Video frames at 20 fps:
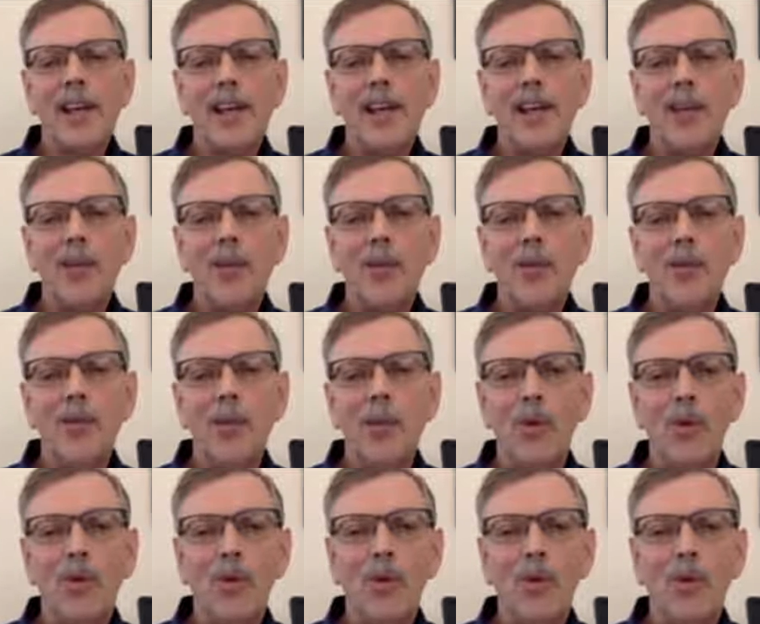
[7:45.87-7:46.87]
in the
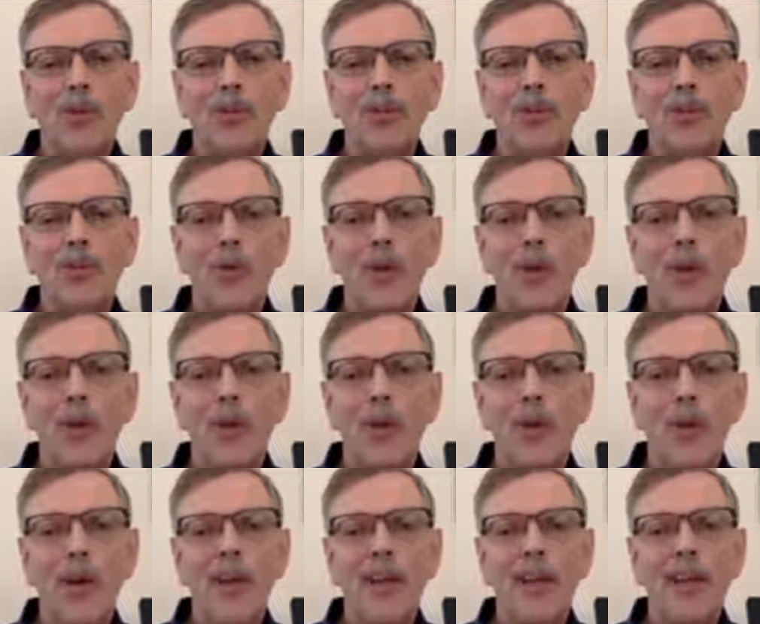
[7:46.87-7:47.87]
immortal words of
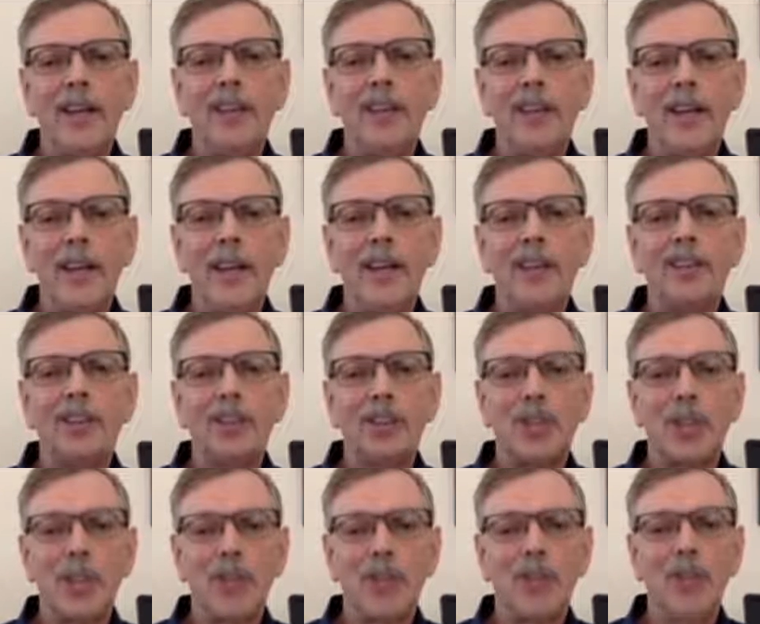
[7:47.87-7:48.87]
Ronald Reagan, it's
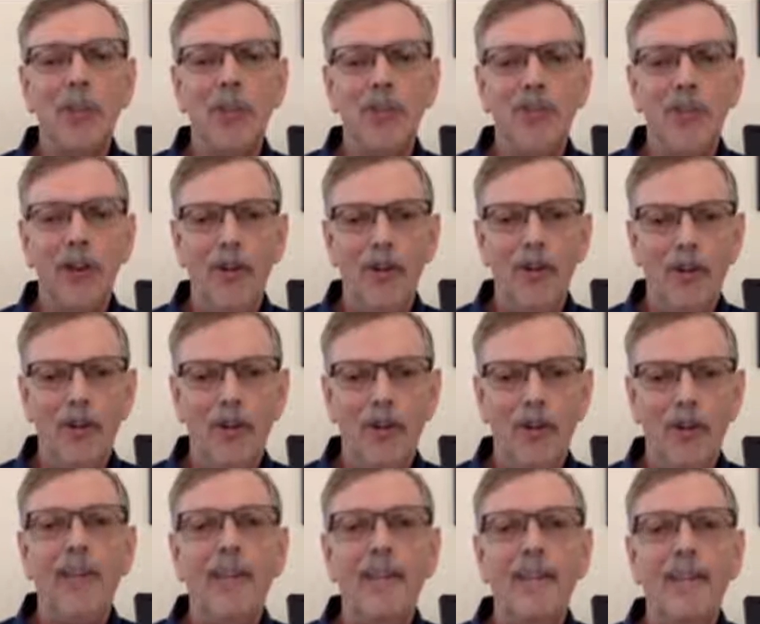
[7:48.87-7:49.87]
trust but
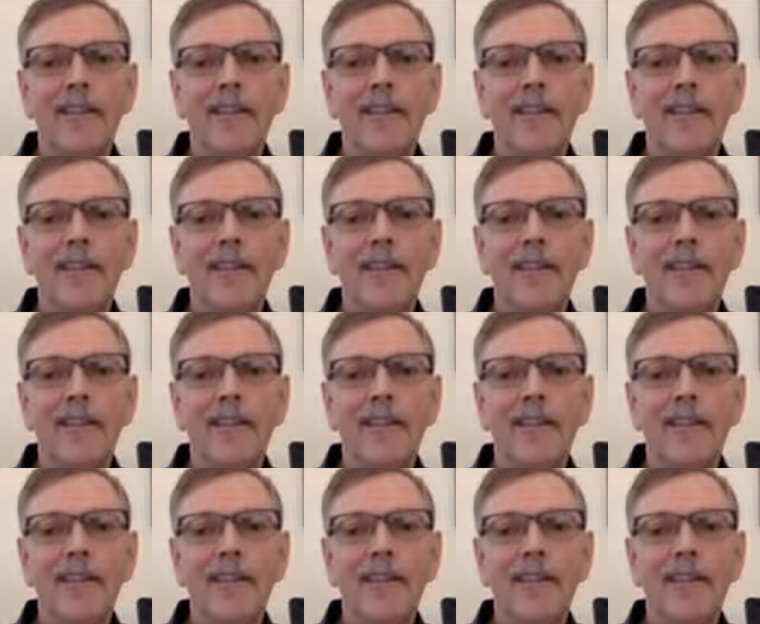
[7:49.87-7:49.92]
verify.